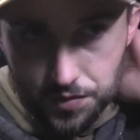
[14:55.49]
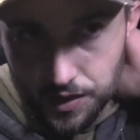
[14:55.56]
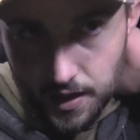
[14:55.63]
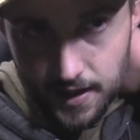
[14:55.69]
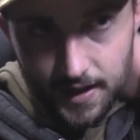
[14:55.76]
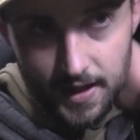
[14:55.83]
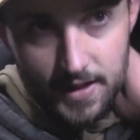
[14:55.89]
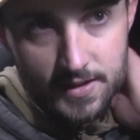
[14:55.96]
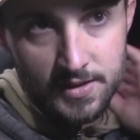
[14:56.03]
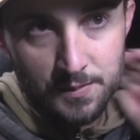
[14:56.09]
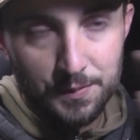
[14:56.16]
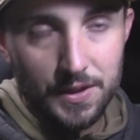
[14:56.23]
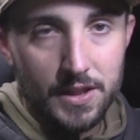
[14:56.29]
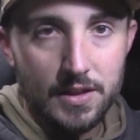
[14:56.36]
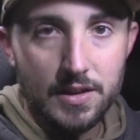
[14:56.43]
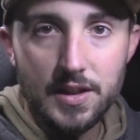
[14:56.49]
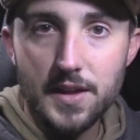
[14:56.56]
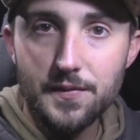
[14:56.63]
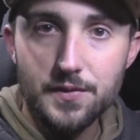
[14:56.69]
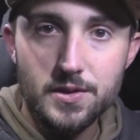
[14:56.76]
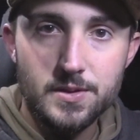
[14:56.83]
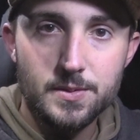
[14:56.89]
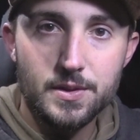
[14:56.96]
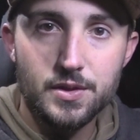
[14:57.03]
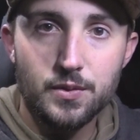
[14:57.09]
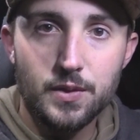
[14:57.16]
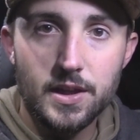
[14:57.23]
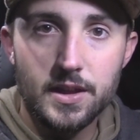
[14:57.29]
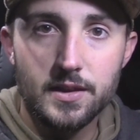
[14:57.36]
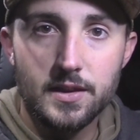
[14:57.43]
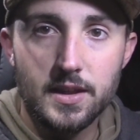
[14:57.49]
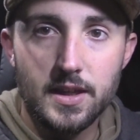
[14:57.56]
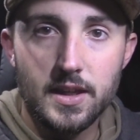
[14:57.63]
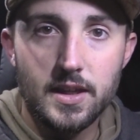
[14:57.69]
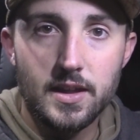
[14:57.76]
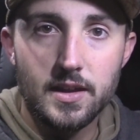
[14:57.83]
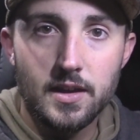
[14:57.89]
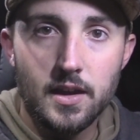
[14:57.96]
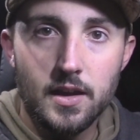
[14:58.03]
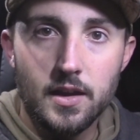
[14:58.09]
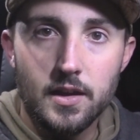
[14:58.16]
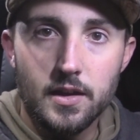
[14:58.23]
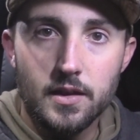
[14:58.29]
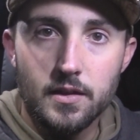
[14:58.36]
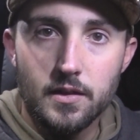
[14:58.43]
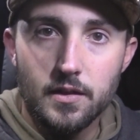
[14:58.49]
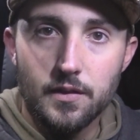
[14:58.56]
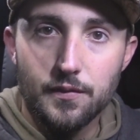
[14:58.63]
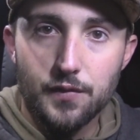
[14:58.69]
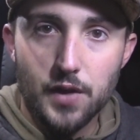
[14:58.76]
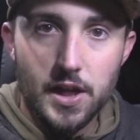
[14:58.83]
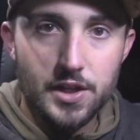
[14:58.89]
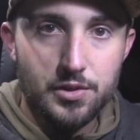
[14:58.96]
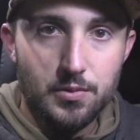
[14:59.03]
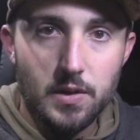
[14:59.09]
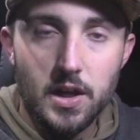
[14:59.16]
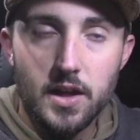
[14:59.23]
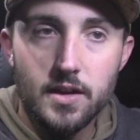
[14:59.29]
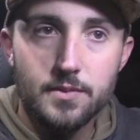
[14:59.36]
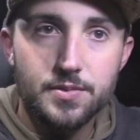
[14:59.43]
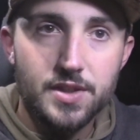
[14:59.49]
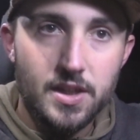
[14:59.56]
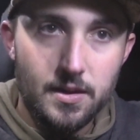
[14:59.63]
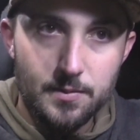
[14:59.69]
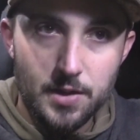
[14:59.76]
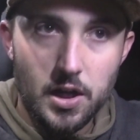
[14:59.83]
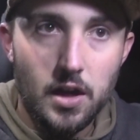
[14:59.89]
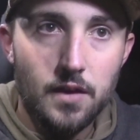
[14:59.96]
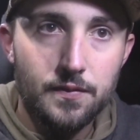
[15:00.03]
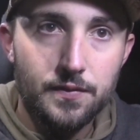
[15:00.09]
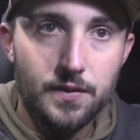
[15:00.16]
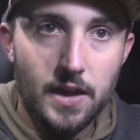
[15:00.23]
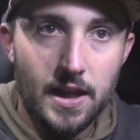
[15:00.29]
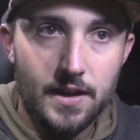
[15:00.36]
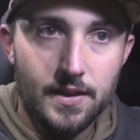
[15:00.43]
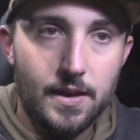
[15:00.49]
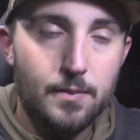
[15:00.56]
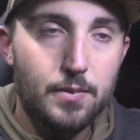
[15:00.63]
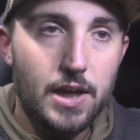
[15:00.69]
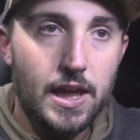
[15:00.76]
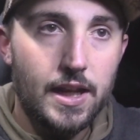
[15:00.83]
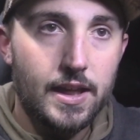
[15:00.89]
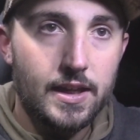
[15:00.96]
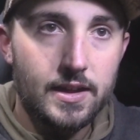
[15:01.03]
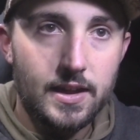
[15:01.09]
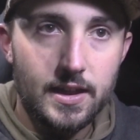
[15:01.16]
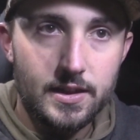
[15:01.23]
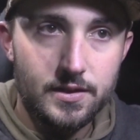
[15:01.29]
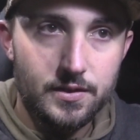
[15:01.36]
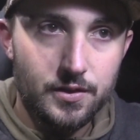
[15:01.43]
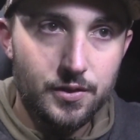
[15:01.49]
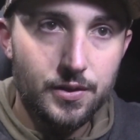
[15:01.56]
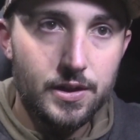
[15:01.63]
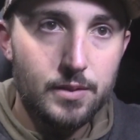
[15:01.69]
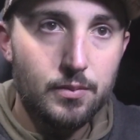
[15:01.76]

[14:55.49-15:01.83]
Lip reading: I kind of split the difference between the fresh rubs coming off out of that bedding into the creek